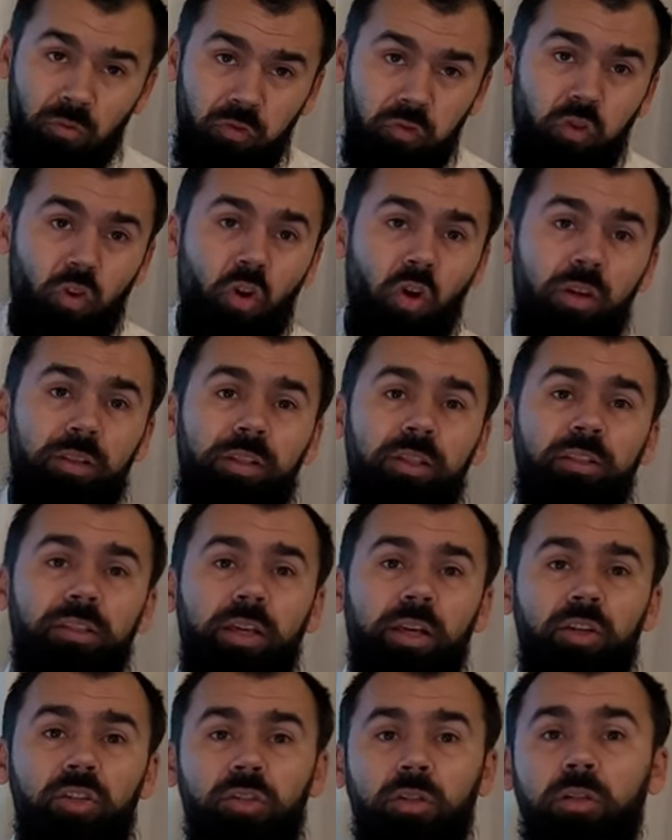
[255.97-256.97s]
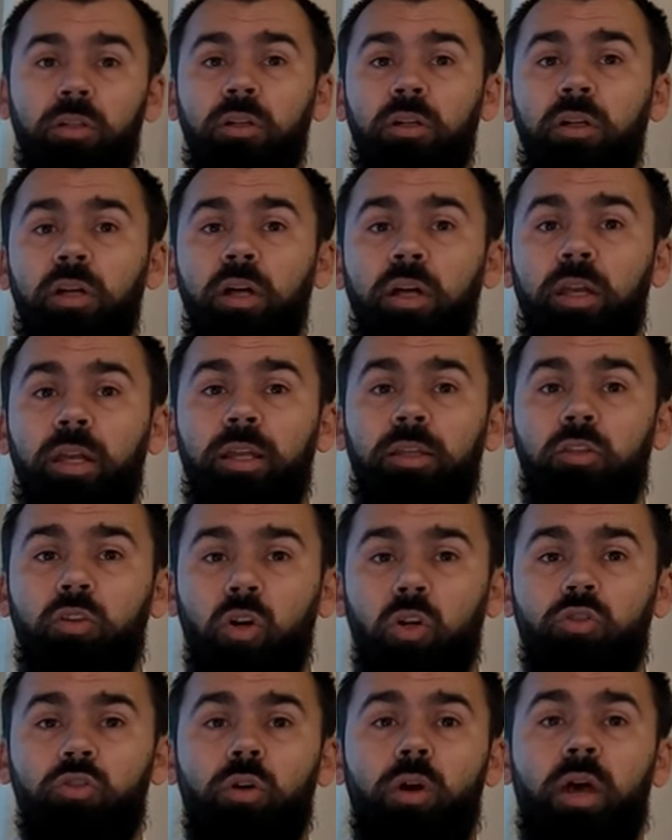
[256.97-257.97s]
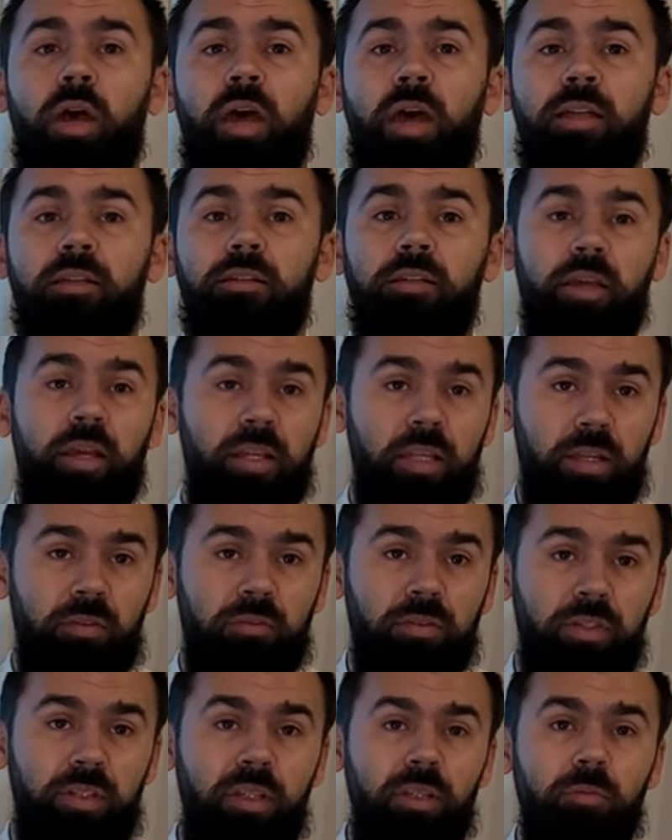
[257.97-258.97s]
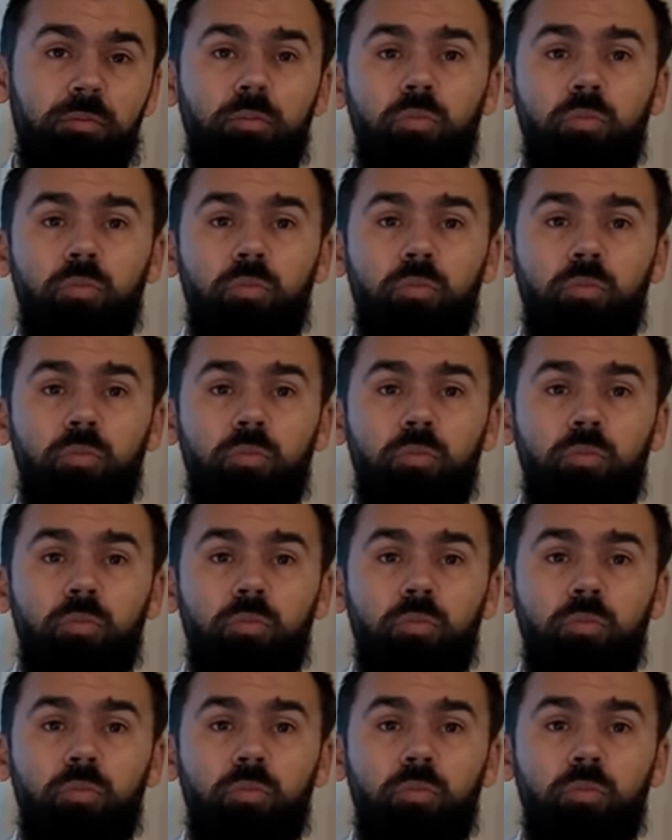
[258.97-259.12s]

fall detection. It also has NFC,